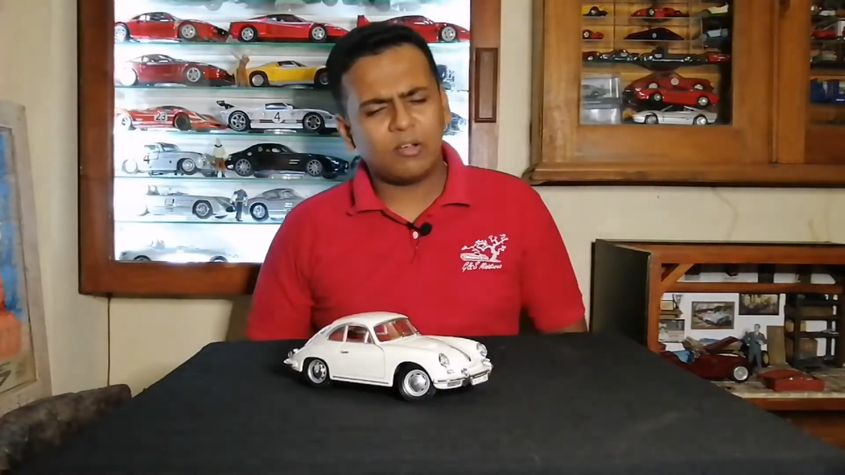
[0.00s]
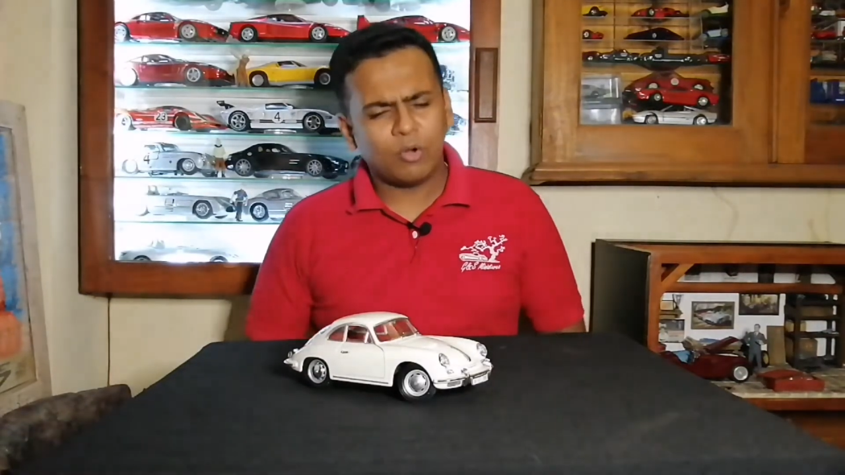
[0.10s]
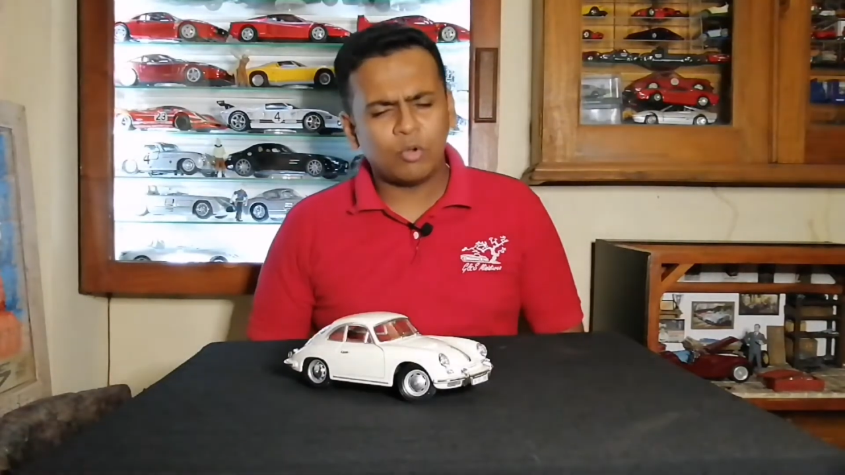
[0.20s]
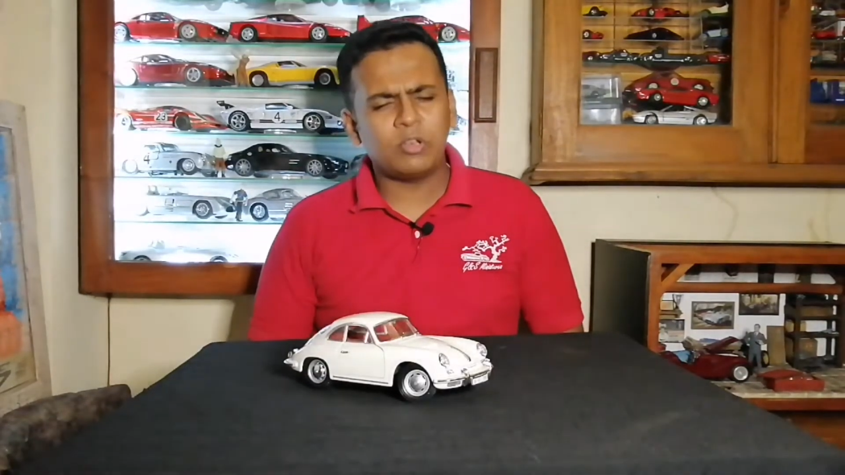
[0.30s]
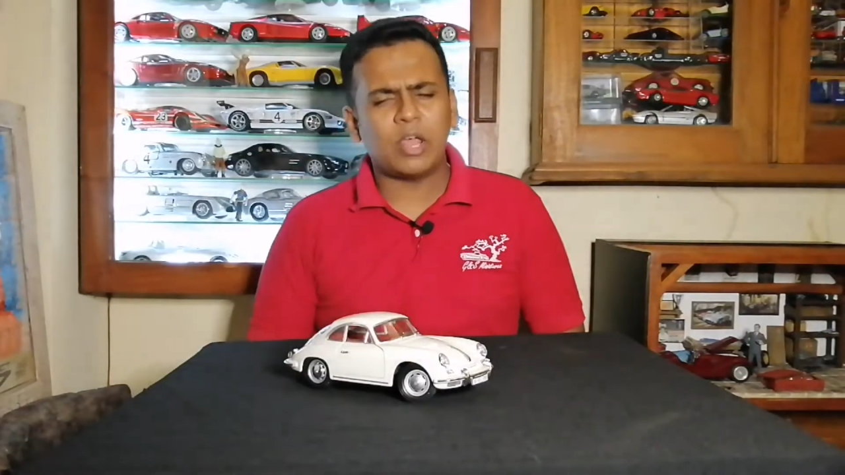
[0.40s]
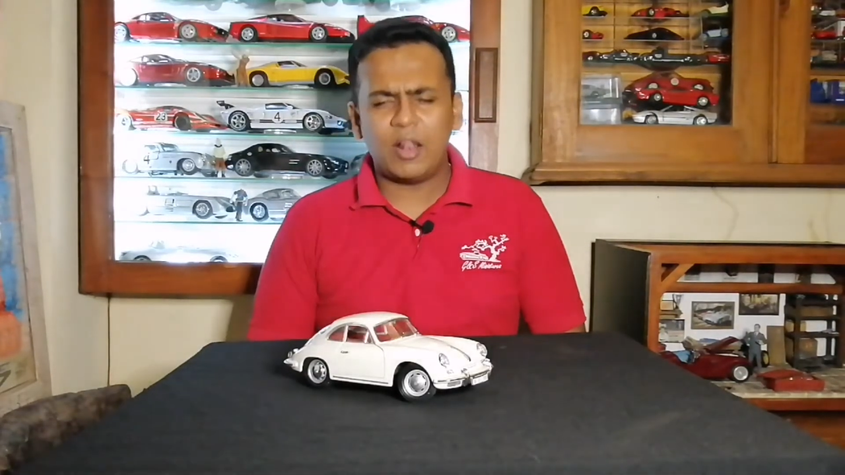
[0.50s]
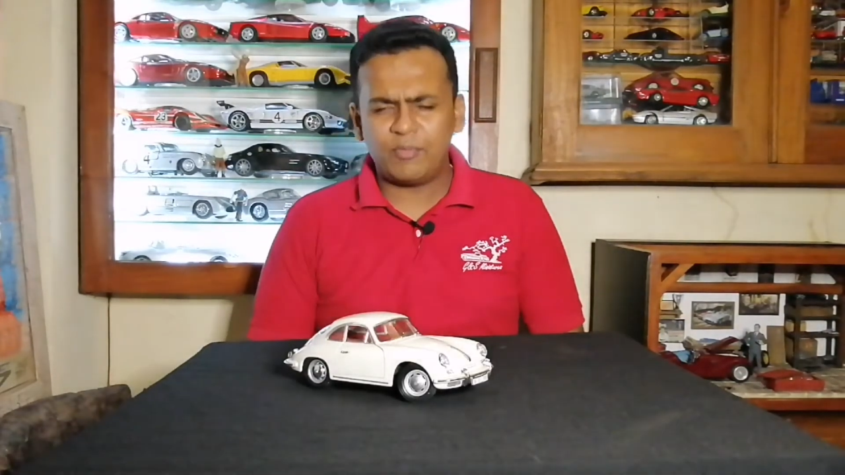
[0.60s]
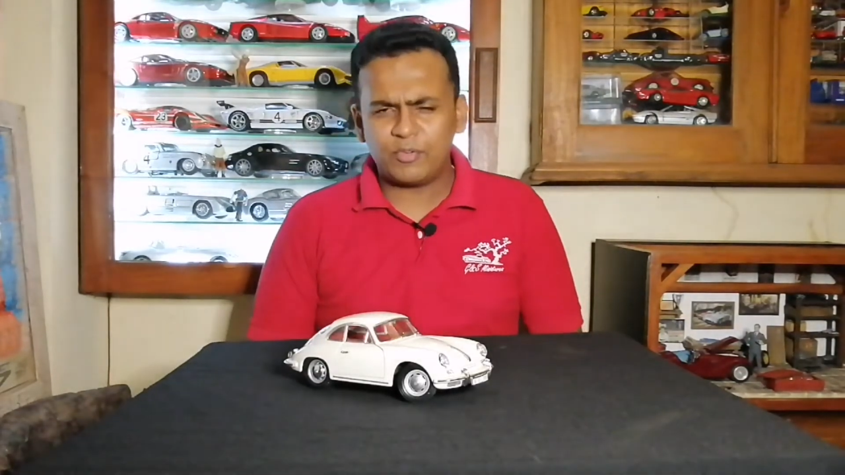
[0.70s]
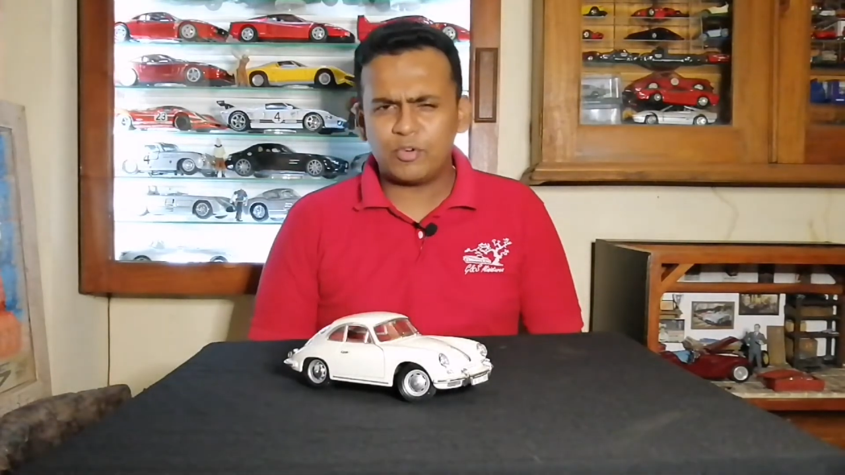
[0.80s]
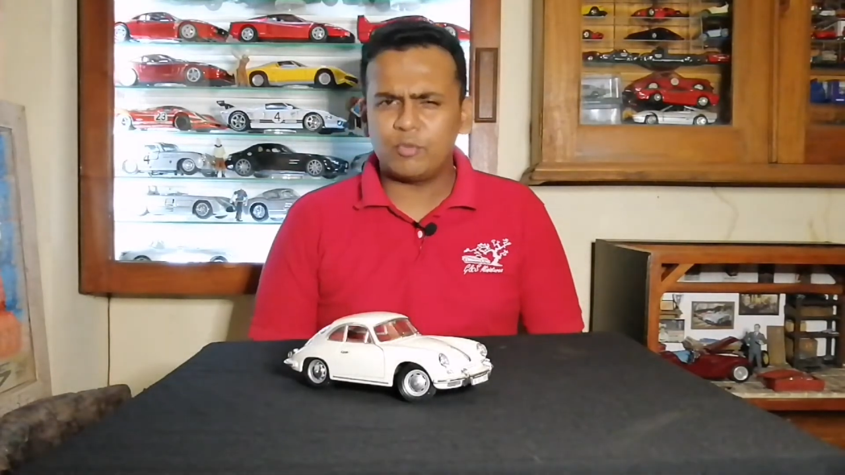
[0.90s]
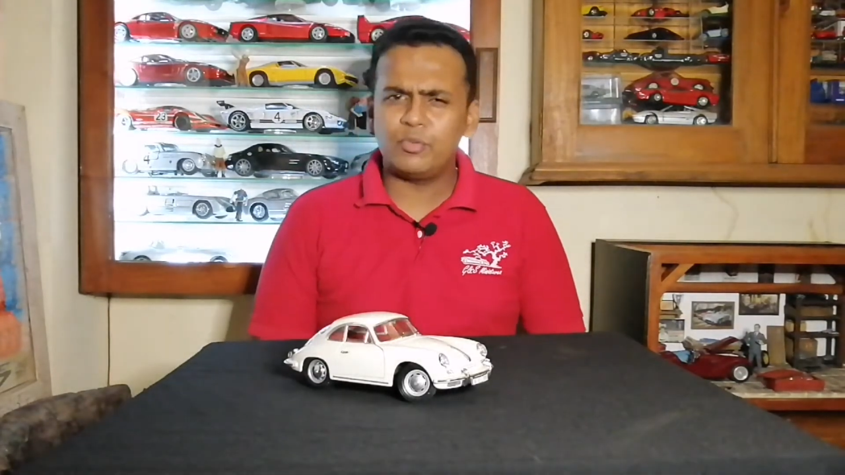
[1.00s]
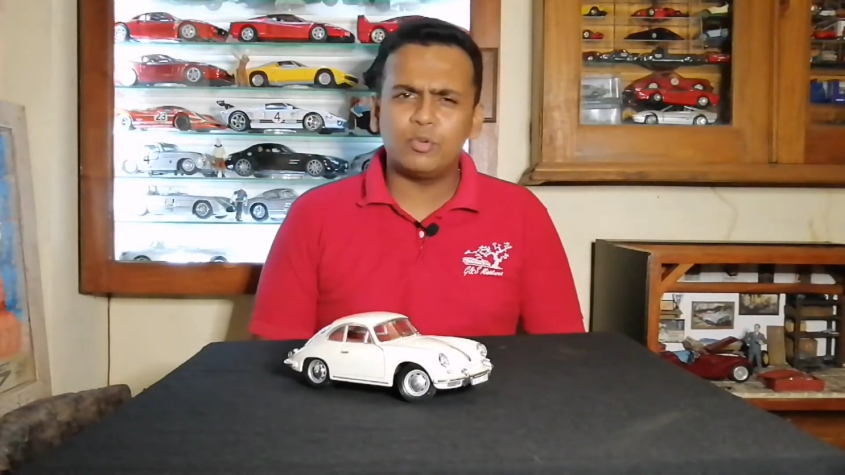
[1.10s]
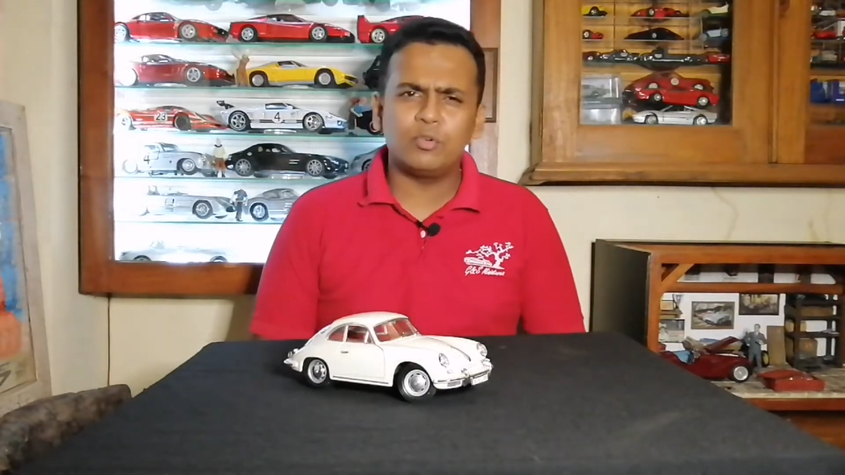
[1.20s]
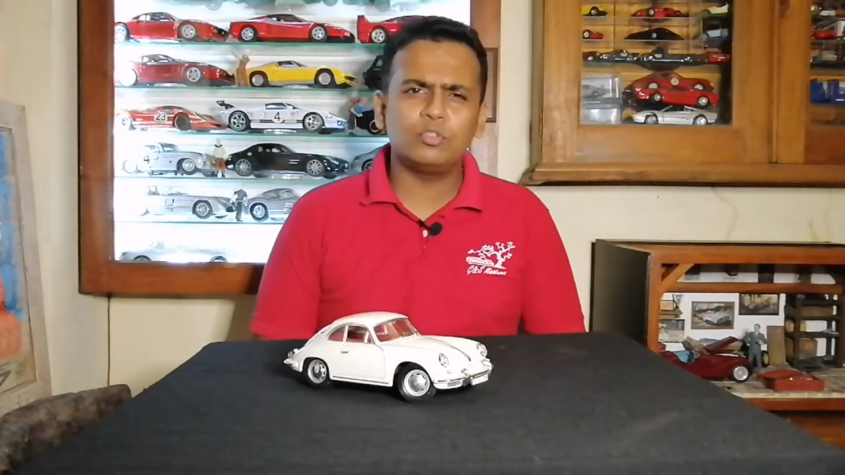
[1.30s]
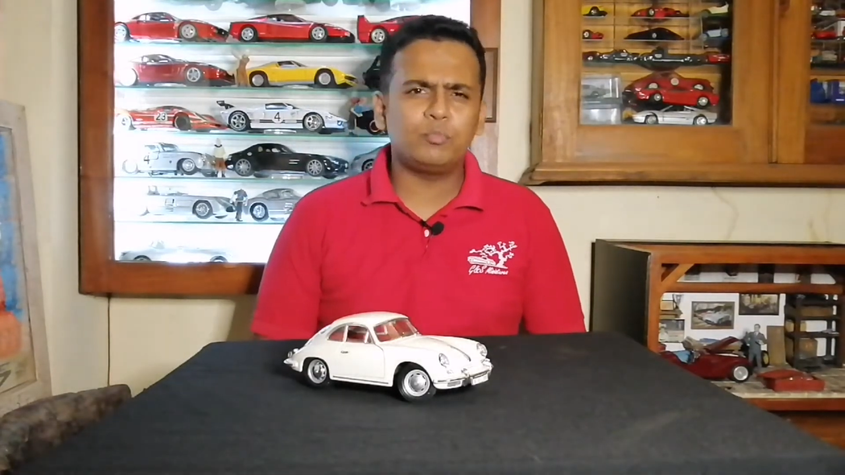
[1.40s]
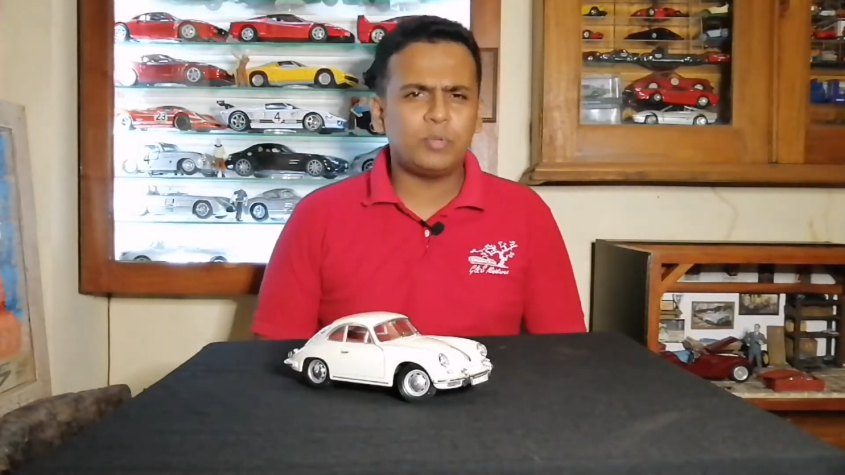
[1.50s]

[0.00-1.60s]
owned Alfa Romeos,